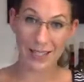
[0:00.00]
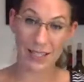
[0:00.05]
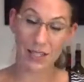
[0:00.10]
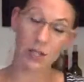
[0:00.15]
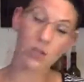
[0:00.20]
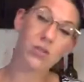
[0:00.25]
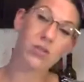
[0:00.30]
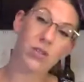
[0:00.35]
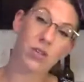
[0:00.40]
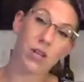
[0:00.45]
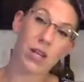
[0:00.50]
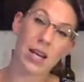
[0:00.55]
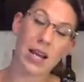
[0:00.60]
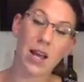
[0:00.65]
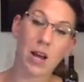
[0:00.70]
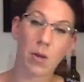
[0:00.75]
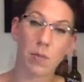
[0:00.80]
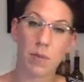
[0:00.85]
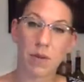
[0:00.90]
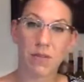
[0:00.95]
notes are going to
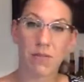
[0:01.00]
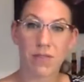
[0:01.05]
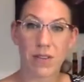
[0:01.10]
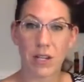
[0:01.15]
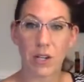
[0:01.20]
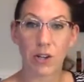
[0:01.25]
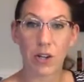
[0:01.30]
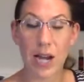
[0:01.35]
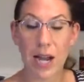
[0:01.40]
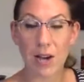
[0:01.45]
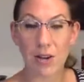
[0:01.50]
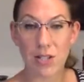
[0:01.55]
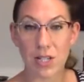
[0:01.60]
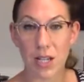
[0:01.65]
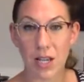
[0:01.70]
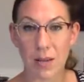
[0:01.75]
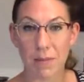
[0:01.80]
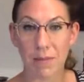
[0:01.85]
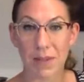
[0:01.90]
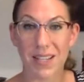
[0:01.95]
help you figure out,
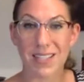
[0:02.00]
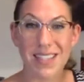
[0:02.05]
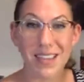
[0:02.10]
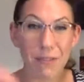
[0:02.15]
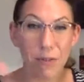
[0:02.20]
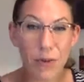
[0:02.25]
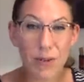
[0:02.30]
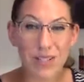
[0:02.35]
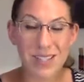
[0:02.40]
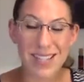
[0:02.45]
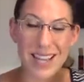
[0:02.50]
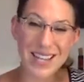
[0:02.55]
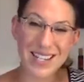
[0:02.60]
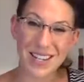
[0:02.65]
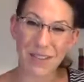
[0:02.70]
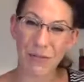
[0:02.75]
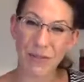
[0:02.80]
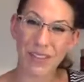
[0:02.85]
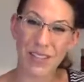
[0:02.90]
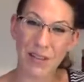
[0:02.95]
because everyone's got
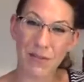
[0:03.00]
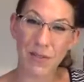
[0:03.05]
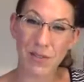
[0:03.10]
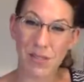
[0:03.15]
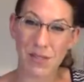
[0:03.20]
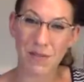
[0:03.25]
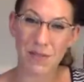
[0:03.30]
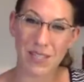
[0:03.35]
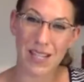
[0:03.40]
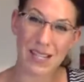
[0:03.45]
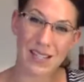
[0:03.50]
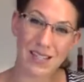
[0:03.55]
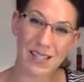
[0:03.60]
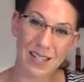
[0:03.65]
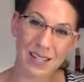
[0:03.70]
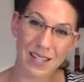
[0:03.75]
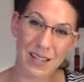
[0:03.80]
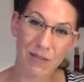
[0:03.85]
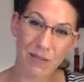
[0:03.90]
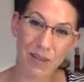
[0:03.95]
different levels of
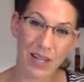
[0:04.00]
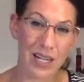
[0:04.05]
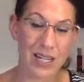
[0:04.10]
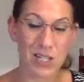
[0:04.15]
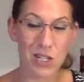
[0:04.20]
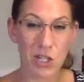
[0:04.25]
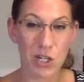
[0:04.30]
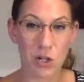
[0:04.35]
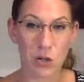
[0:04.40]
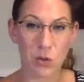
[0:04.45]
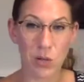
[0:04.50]
sensitivity too,